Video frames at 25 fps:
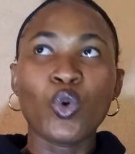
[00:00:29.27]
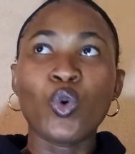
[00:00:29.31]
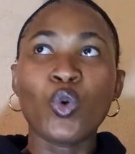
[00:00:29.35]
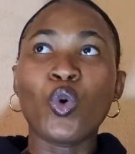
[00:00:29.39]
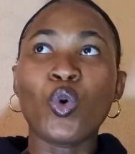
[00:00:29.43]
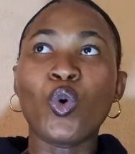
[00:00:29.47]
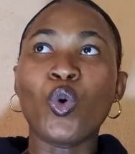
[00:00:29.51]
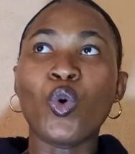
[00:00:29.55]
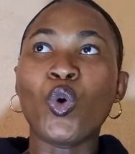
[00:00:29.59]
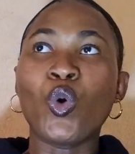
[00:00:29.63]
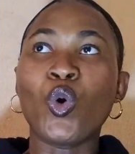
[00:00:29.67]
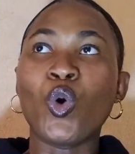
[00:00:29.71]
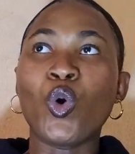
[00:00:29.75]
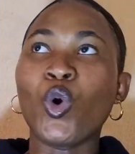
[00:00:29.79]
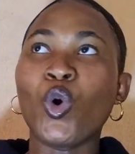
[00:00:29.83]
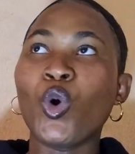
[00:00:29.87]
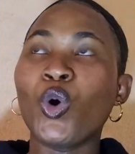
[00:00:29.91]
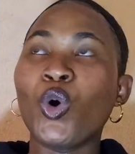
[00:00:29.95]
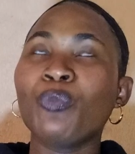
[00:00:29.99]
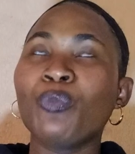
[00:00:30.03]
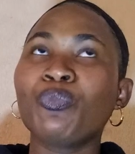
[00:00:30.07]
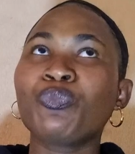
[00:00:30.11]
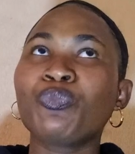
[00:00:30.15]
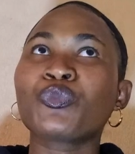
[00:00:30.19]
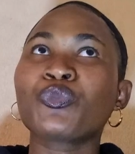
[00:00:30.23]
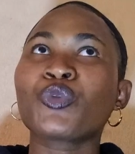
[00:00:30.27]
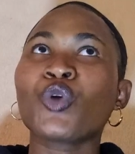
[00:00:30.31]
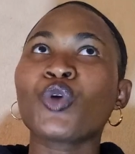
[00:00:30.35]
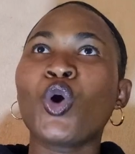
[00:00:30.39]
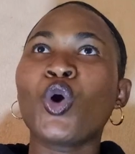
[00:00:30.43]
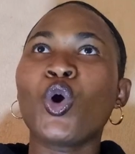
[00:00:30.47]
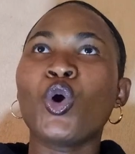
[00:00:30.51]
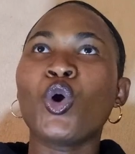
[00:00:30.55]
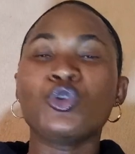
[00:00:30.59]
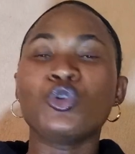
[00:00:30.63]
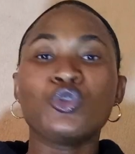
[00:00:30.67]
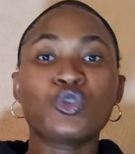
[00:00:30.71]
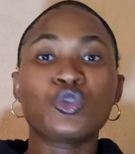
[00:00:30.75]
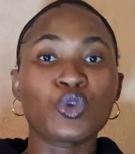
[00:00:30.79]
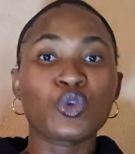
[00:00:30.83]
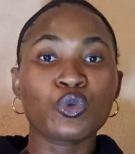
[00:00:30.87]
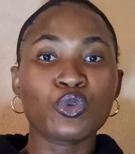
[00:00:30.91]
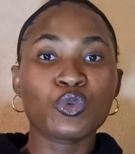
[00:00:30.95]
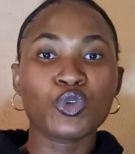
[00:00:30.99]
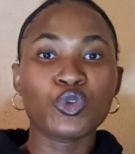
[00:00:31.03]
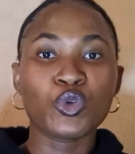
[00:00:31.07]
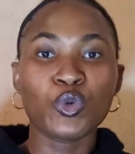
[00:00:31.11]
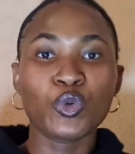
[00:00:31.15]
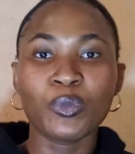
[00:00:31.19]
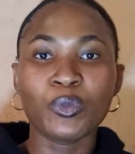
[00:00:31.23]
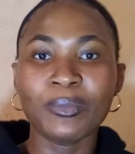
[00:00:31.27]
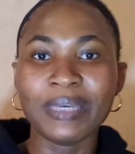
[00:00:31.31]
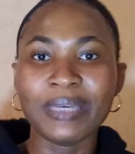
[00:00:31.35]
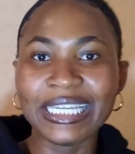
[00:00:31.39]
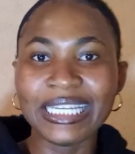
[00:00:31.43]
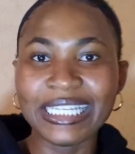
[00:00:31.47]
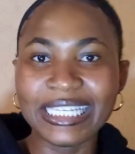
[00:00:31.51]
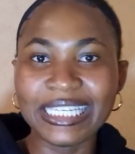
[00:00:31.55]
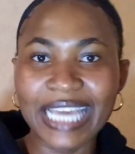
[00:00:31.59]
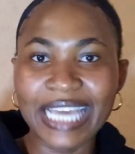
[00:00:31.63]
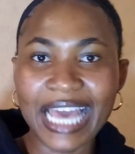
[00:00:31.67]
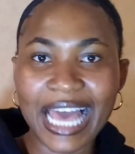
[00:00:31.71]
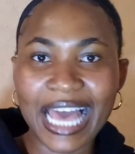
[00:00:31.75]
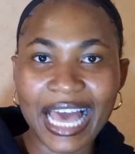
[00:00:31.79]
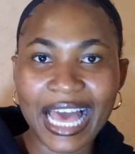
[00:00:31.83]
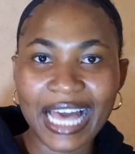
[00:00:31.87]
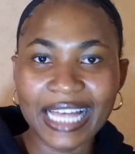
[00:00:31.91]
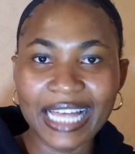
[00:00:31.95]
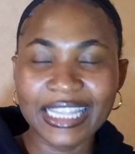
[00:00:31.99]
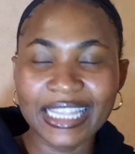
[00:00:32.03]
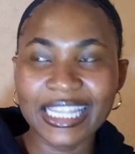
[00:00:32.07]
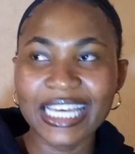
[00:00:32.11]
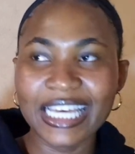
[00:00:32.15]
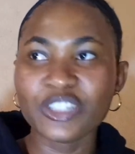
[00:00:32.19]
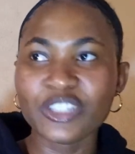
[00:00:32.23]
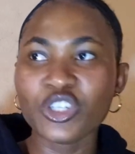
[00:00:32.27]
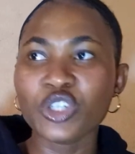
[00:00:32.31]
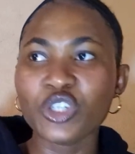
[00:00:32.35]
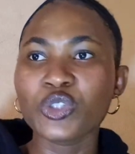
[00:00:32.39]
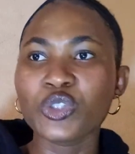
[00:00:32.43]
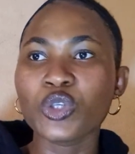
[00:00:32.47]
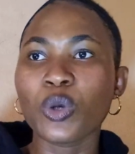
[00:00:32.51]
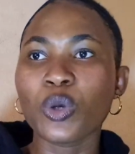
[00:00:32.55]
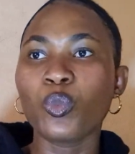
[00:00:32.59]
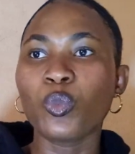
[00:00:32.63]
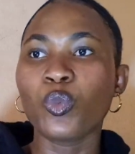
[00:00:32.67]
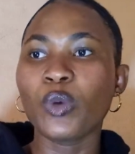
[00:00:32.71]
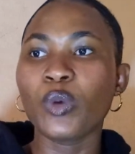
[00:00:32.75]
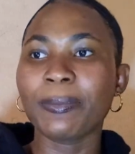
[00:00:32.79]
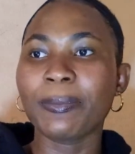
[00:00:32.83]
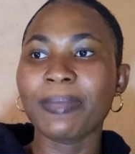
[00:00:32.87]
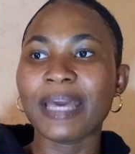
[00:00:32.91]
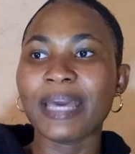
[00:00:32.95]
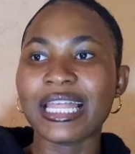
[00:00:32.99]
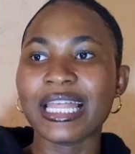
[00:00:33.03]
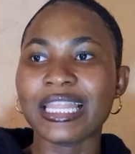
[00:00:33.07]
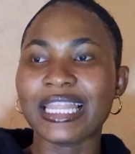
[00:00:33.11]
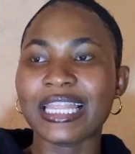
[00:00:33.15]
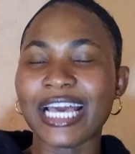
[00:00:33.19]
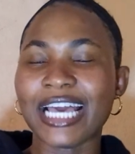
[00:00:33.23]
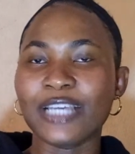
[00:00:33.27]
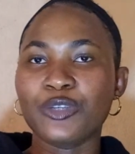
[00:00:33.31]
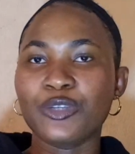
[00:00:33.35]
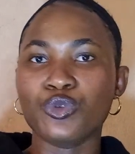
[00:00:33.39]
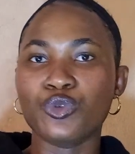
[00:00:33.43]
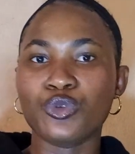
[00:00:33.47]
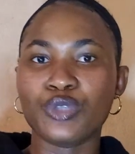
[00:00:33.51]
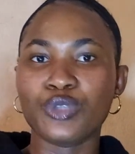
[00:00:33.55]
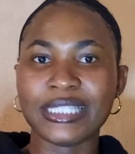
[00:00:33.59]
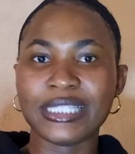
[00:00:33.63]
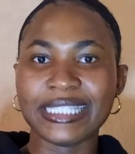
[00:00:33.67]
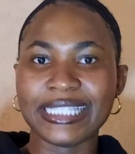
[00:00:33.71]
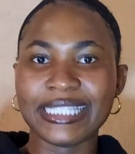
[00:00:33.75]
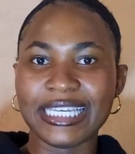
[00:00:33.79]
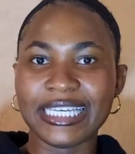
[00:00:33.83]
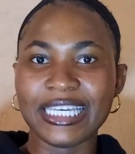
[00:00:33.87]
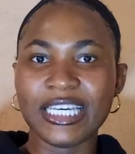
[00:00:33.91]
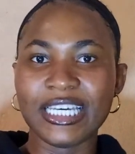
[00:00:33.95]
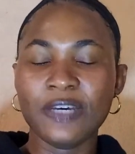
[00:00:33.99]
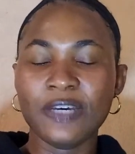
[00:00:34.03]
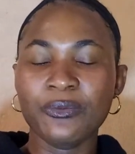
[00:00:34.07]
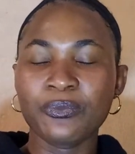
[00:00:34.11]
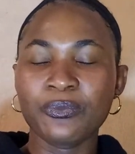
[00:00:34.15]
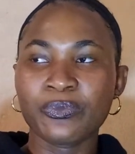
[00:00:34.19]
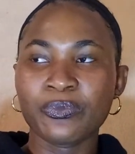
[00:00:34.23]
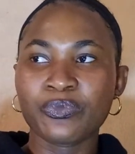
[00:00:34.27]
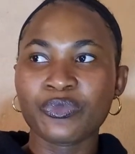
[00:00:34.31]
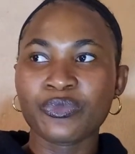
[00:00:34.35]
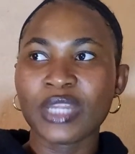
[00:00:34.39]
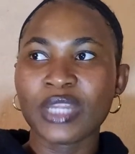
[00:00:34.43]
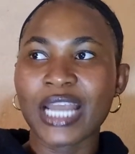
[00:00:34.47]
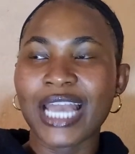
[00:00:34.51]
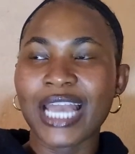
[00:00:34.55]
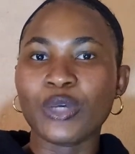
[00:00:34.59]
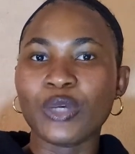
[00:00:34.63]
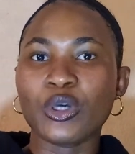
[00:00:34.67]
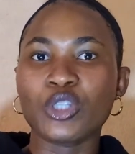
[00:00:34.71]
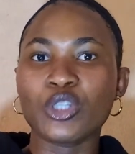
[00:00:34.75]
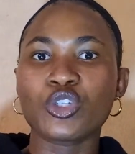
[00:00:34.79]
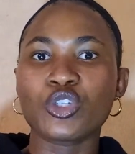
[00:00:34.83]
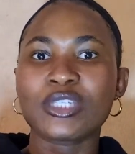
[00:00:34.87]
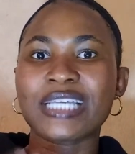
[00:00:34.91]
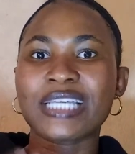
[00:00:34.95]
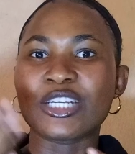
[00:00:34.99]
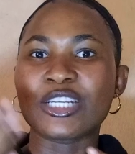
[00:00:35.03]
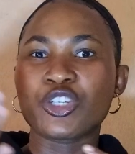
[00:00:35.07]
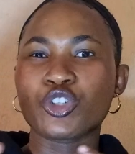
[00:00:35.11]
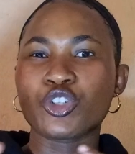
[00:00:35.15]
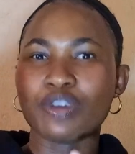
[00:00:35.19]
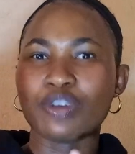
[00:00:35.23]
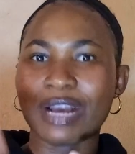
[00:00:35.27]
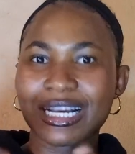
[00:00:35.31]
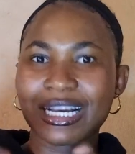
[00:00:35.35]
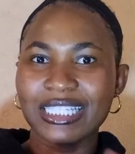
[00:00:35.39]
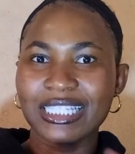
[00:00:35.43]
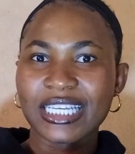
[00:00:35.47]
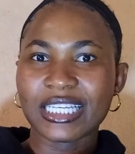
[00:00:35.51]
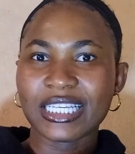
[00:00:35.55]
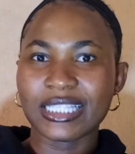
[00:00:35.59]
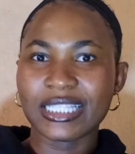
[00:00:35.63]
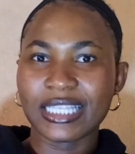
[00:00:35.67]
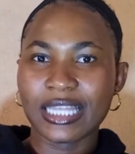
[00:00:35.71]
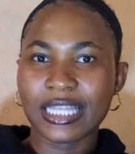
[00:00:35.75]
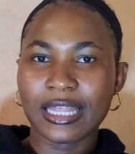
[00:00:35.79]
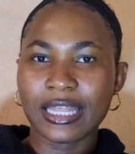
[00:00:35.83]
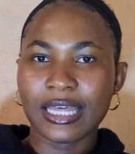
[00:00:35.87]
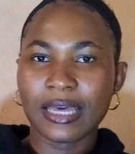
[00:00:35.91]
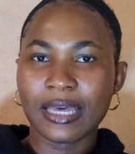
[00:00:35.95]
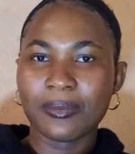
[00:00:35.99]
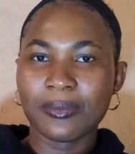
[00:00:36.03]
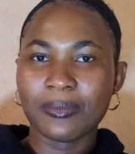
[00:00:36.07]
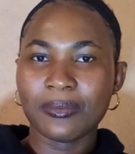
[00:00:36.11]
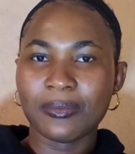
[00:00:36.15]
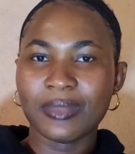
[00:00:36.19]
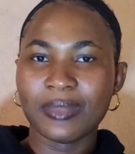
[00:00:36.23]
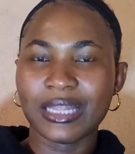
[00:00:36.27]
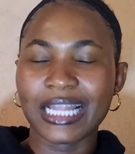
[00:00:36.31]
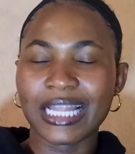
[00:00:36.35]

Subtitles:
or on social media, there are just some women that you see and you're just attracted to them.